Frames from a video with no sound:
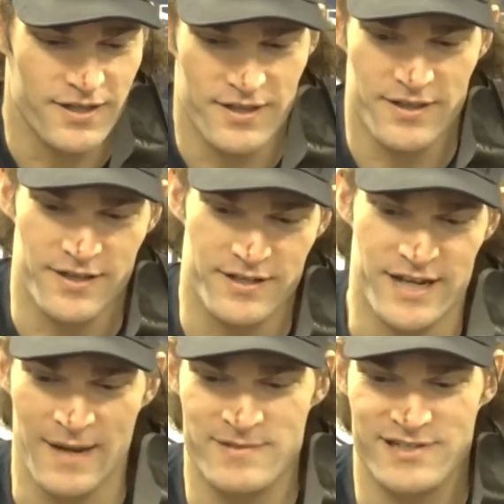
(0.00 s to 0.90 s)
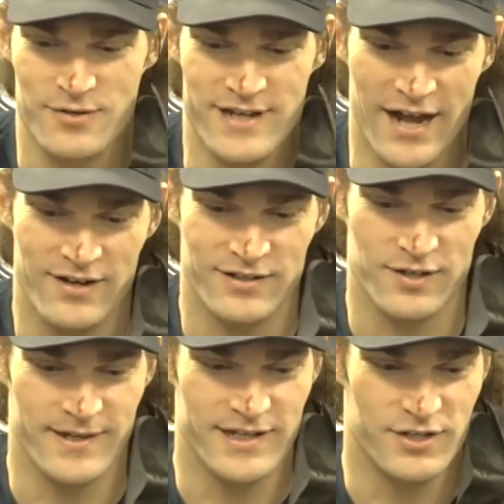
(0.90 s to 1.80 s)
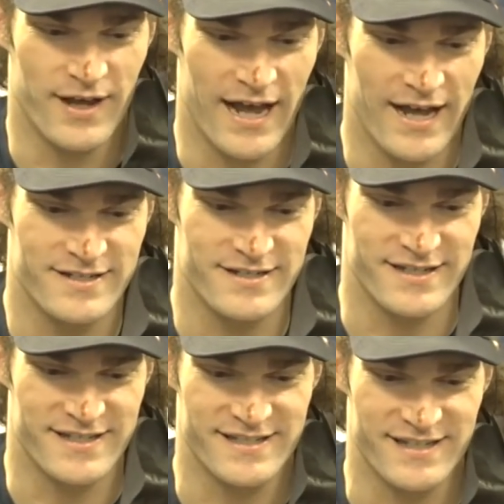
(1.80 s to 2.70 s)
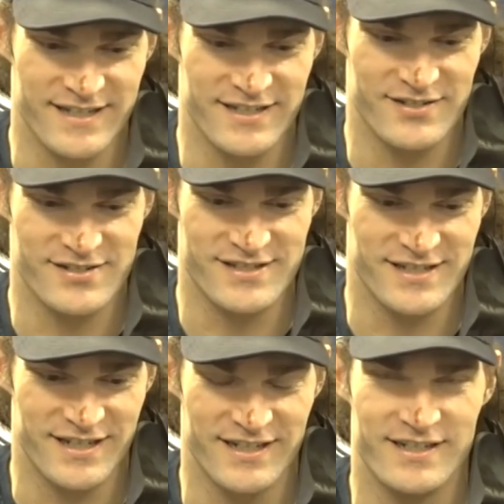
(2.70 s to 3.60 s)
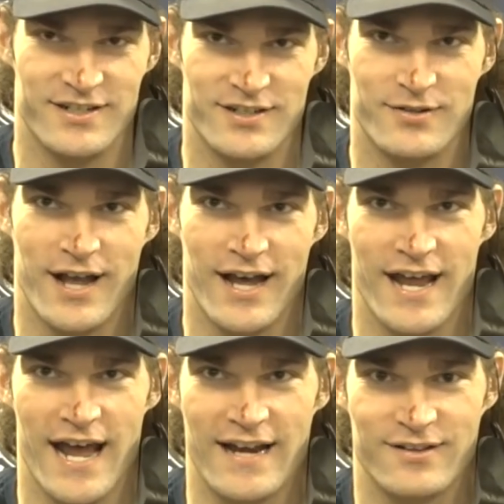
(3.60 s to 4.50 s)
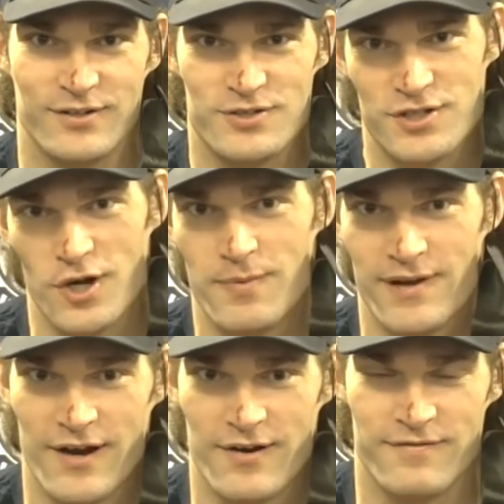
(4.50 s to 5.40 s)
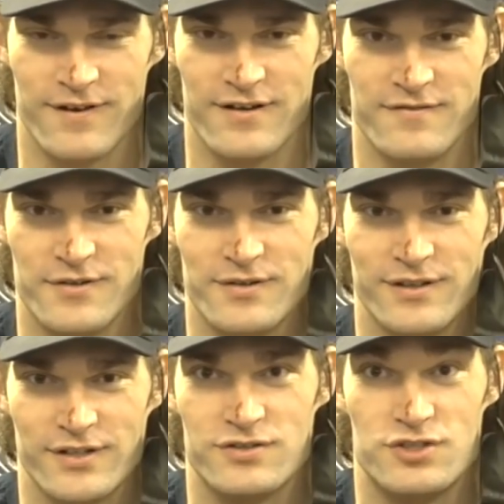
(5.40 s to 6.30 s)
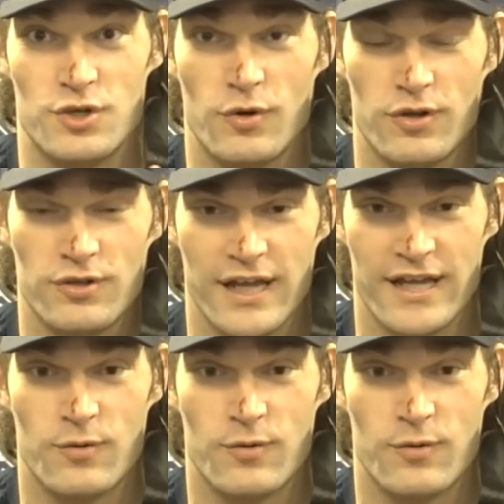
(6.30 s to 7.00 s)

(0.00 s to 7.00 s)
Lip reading: the time slowed down a little bit and you had to sit in your seat and you kind of had a little show put out in front of you, a little duel,